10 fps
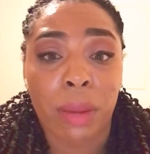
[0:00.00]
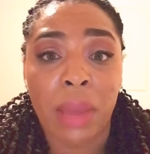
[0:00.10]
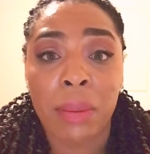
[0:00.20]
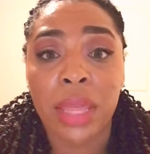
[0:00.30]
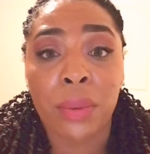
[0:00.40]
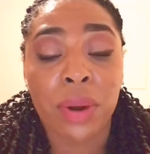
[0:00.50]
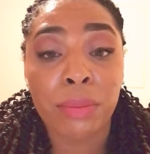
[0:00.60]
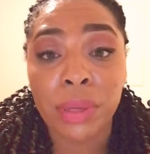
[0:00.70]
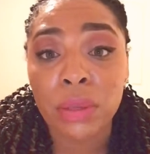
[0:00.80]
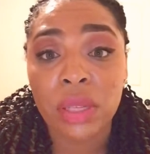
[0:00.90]
Maybe they were
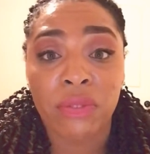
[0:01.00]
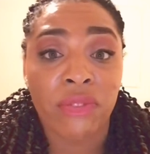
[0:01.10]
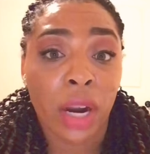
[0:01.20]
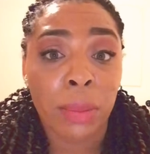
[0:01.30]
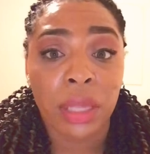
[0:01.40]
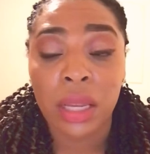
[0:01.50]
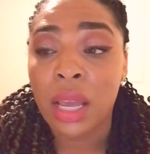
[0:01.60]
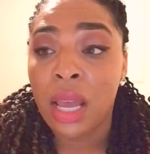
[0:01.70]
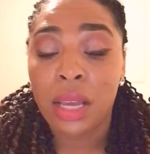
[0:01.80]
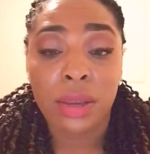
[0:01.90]
abusive verbally,
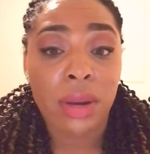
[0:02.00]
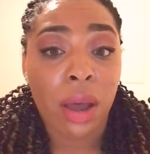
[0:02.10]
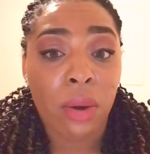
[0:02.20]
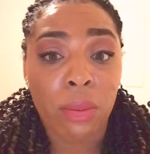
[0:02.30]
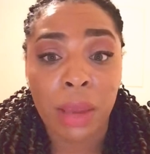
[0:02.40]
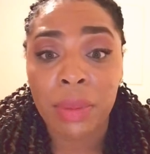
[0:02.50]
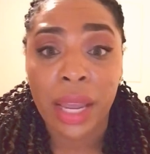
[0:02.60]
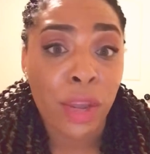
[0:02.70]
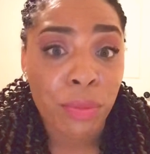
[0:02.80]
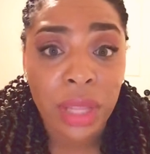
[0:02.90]
maybe they
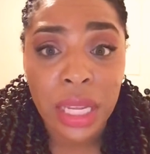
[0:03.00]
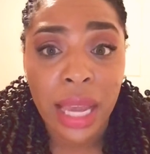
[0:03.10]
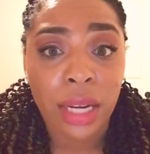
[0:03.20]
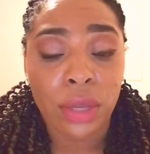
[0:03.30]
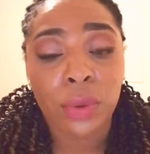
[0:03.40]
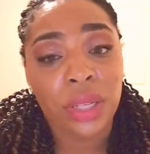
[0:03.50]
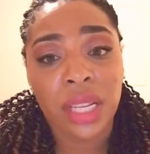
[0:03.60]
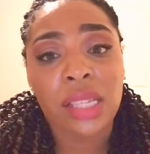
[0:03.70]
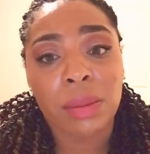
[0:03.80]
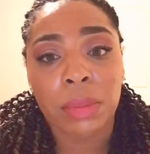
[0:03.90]
humiliated you or
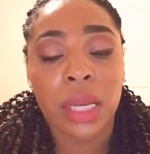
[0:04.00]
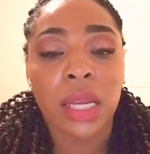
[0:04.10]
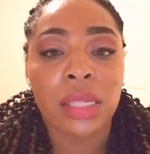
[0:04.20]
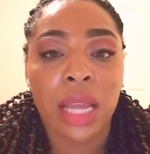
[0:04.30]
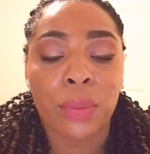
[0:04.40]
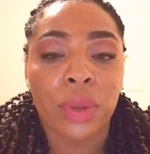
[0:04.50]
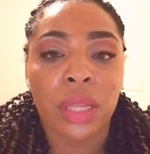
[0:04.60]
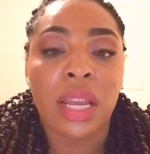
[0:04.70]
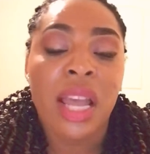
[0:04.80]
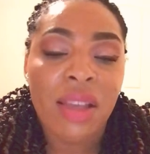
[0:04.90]
did some things that
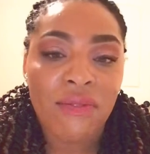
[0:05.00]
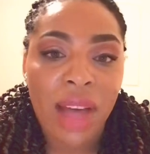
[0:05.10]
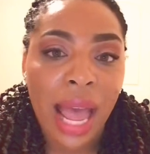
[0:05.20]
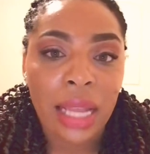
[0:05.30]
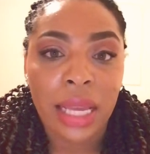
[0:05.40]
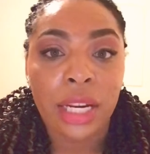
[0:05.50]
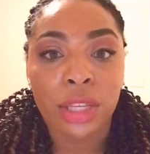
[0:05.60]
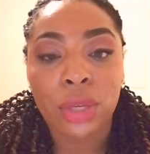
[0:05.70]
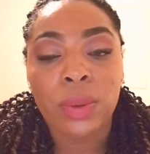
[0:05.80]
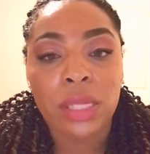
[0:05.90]
really violated
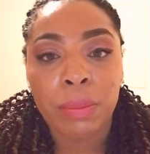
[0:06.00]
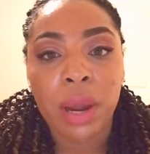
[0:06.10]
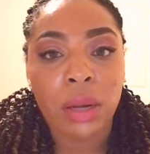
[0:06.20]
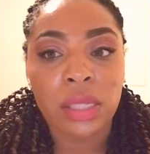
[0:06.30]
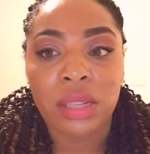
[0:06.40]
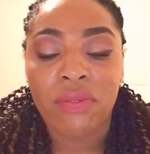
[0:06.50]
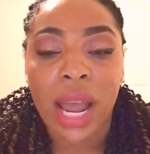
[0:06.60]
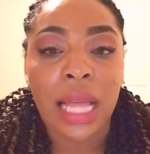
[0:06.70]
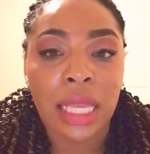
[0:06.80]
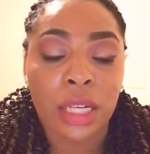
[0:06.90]
you as a person and
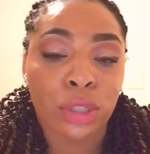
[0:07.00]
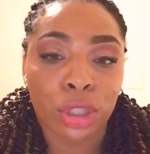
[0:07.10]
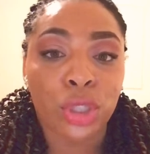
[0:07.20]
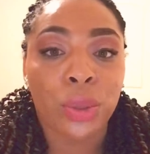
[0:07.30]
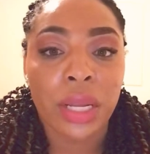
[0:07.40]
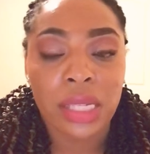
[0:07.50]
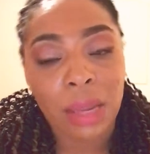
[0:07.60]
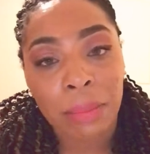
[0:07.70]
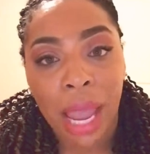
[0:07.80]
violated your trust and